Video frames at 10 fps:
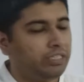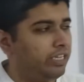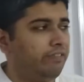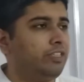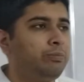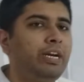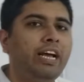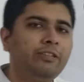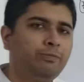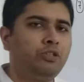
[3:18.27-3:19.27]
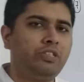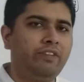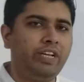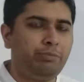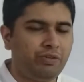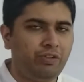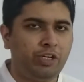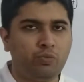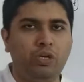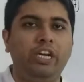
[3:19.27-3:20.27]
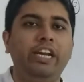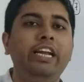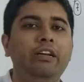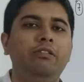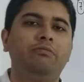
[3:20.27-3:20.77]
the investment has positive NPV, it would lead